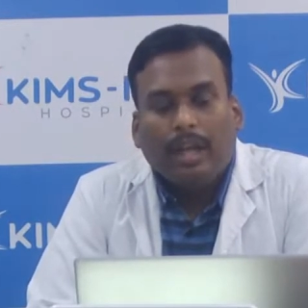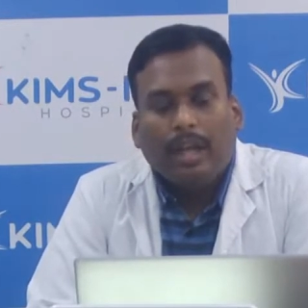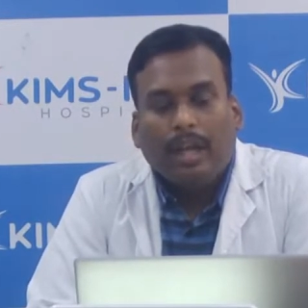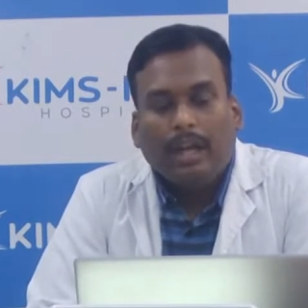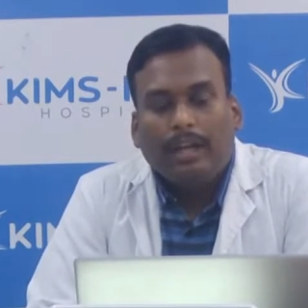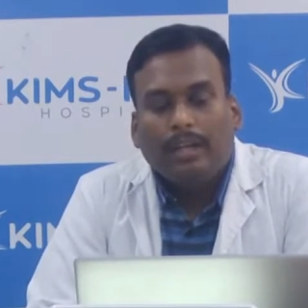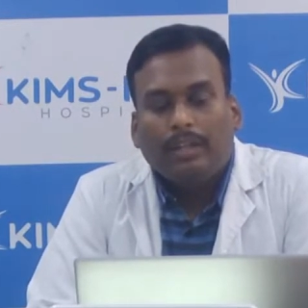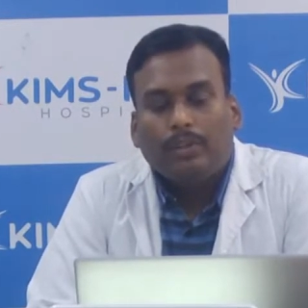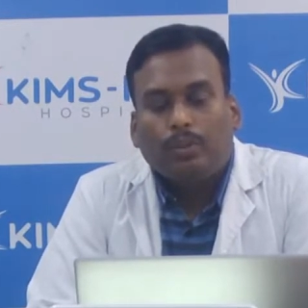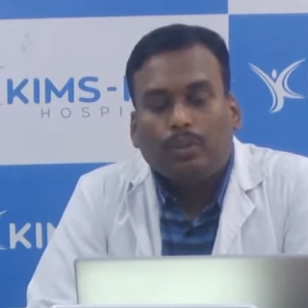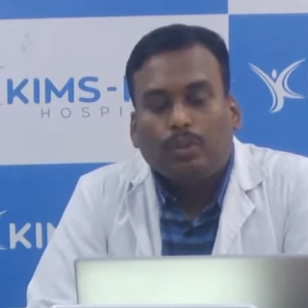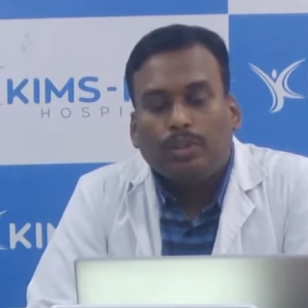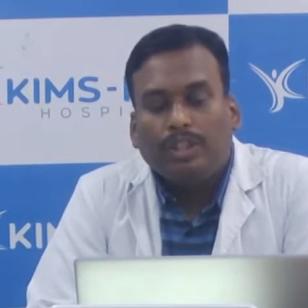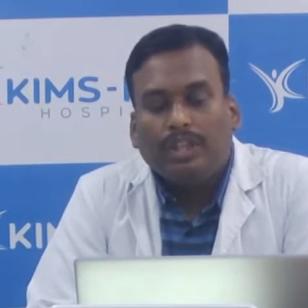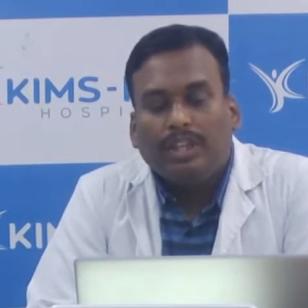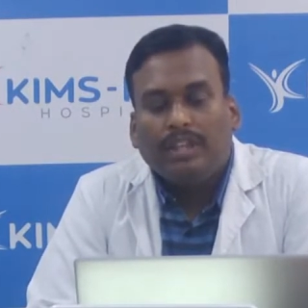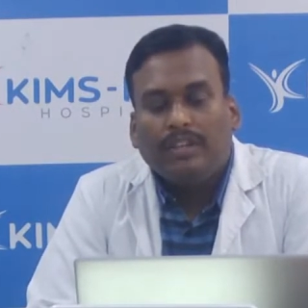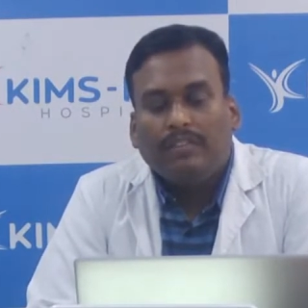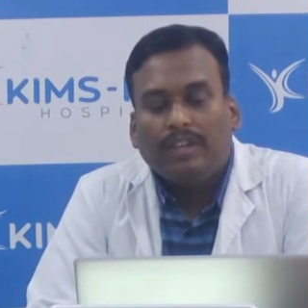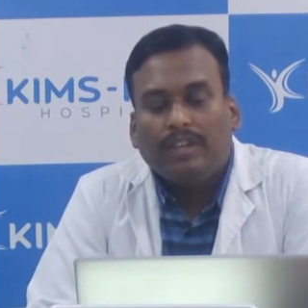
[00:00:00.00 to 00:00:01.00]
and the
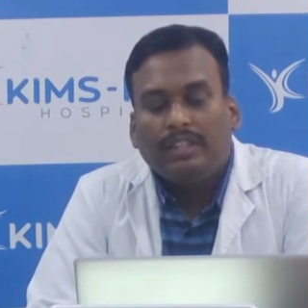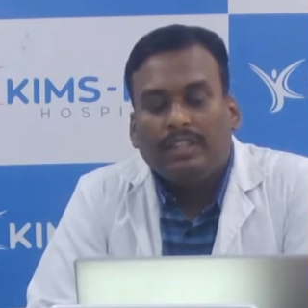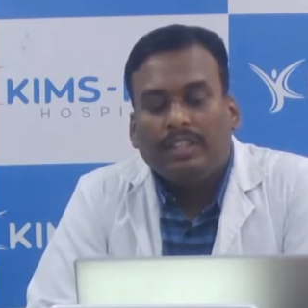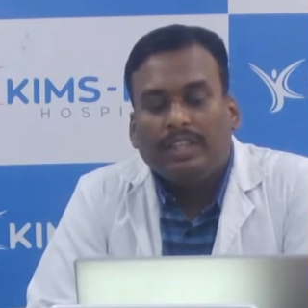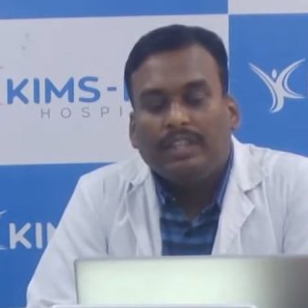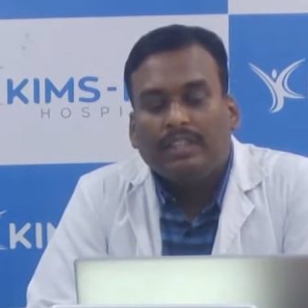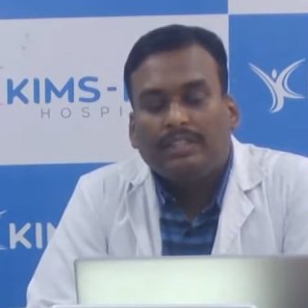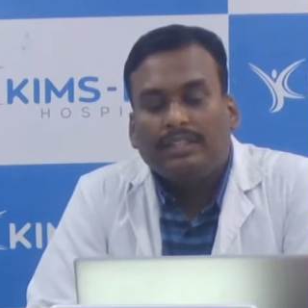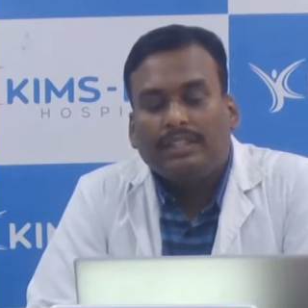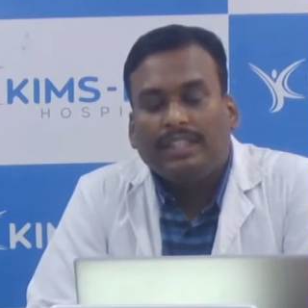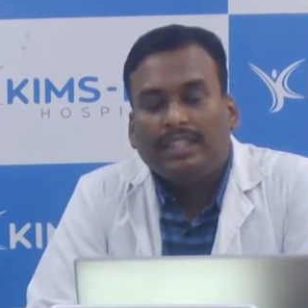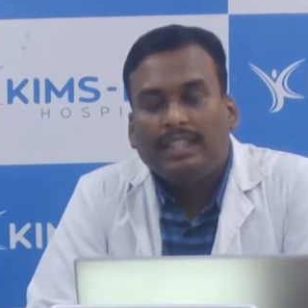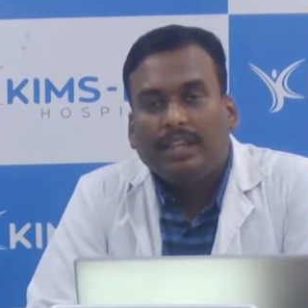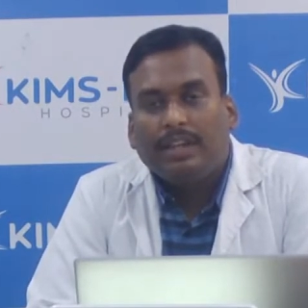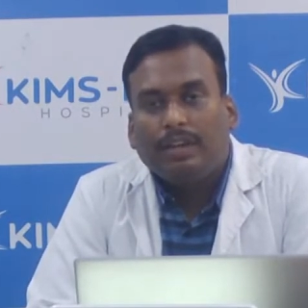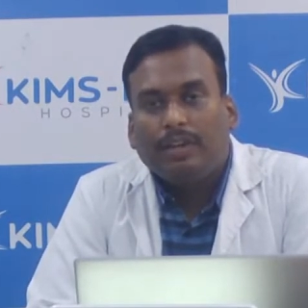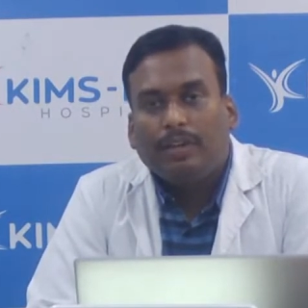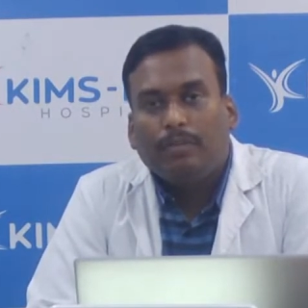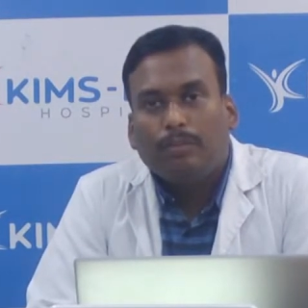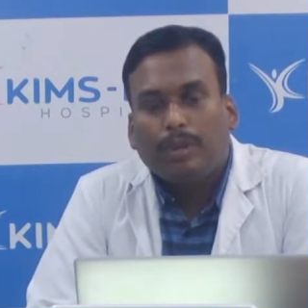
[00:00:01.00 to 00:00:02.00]
social events at
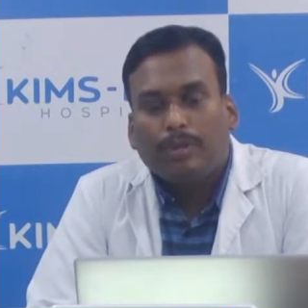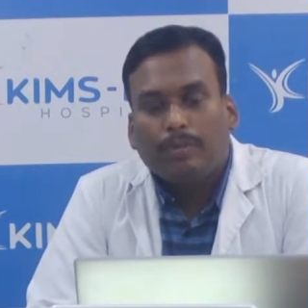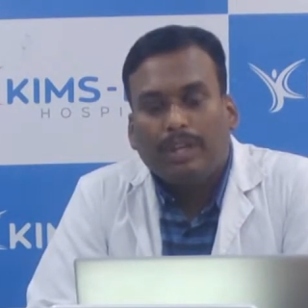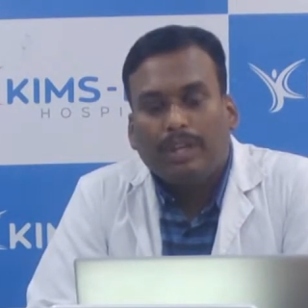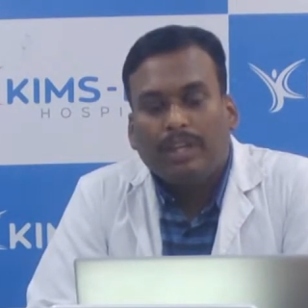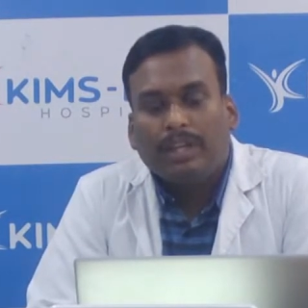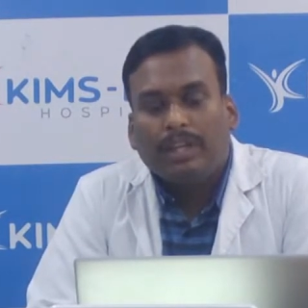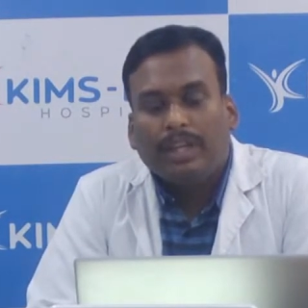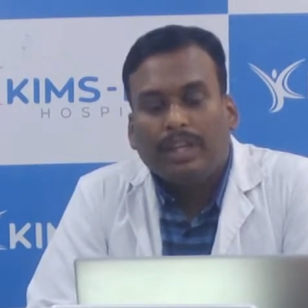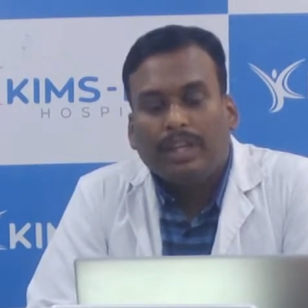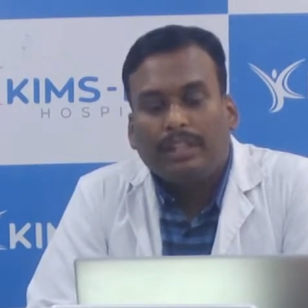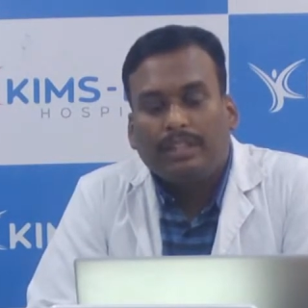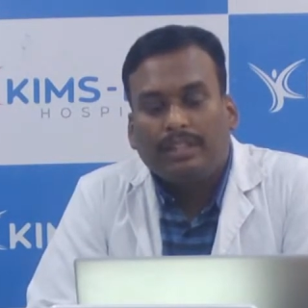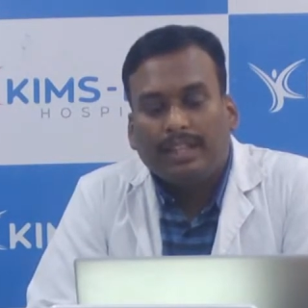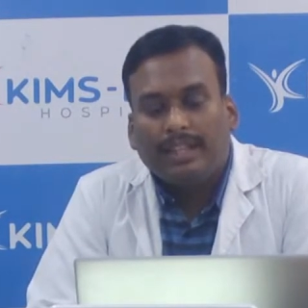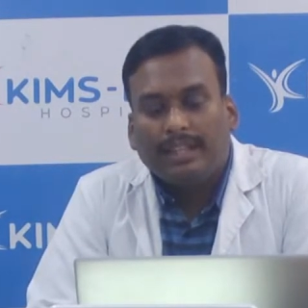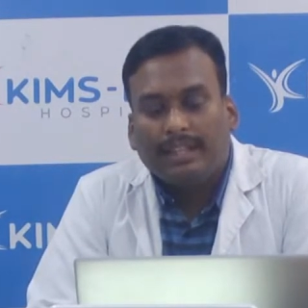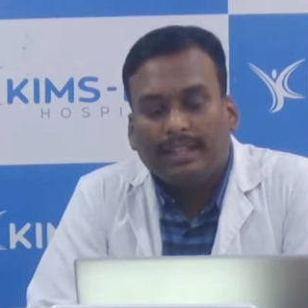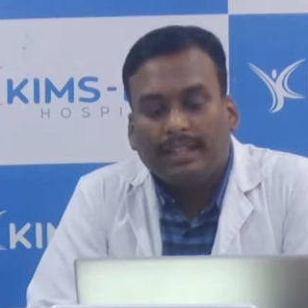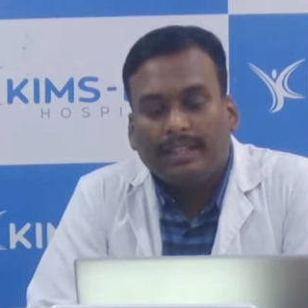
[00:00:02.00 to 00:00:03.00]
senior or memory care
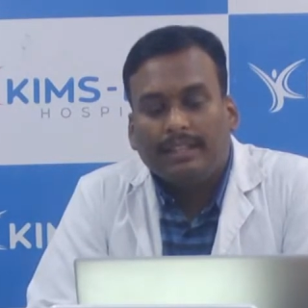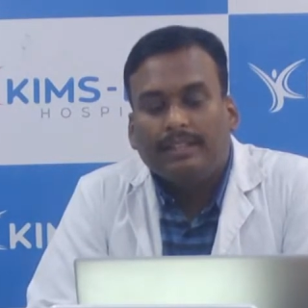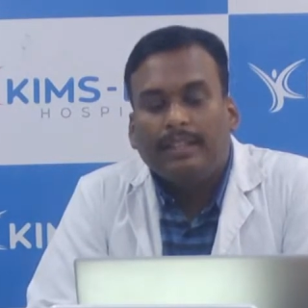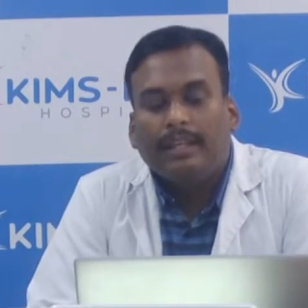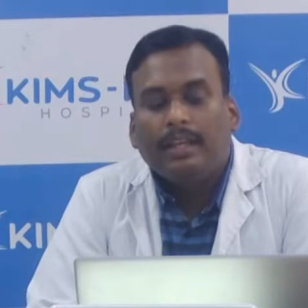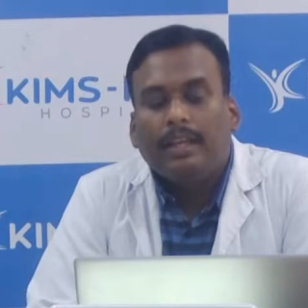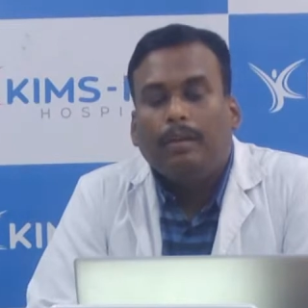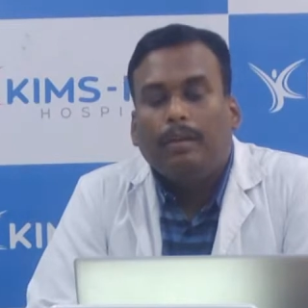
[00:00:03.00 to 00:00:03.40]
centers,